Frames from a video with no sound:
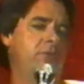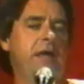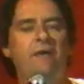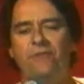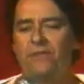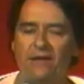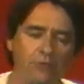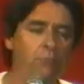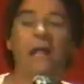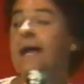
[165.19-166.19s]
They have the, they have
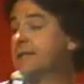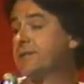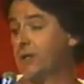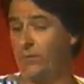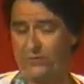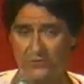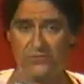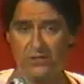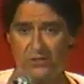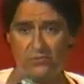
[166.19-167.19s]
the black silhouettes. You've
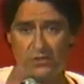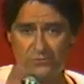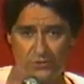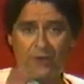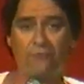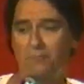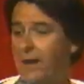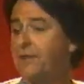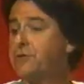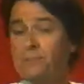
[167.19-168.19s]
seen these ones that you have to
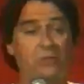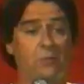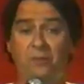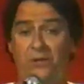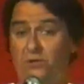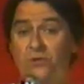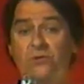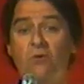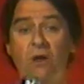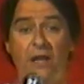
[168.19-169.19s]
match up to the picture. There's
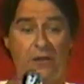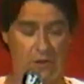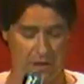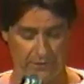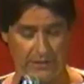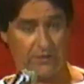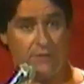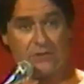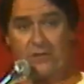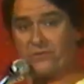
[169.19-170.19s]
no writing at all. You got to go
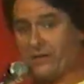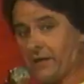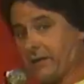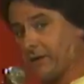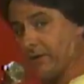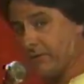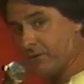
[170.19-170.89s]
up to the thing like this.